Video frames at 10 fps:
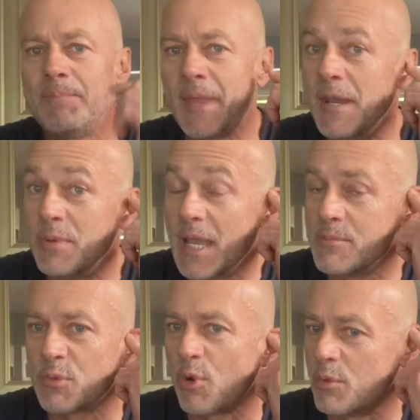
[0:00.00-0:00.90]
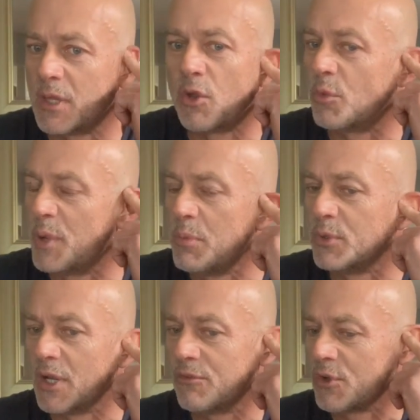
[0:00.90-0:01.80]
And it becomes a problem with a lot of people.
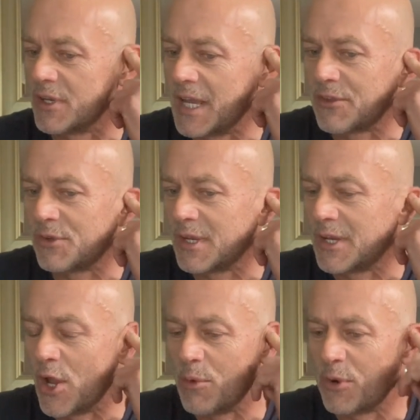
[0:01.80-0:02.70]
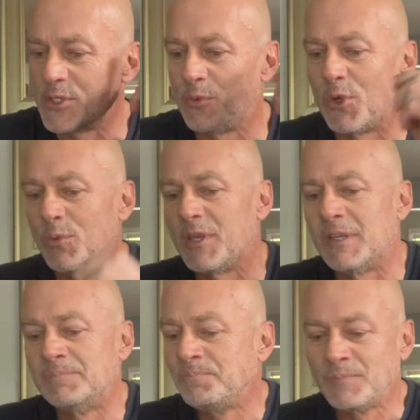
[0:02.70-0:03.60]
You know, I've got an athlete at home I used to work
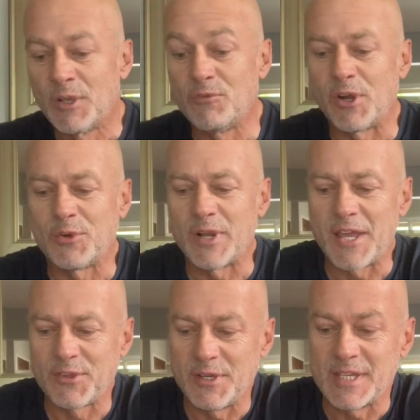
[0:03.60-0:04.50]
with, a very good athlete.